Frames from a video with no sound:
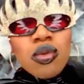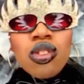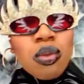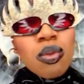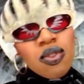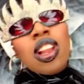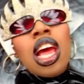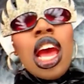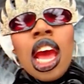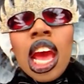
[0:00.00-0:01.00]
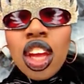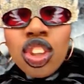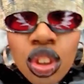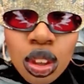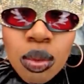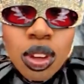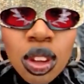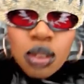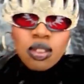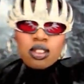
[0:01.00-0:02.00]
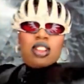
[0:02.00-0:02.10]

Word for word: through the eyes of the character, creating a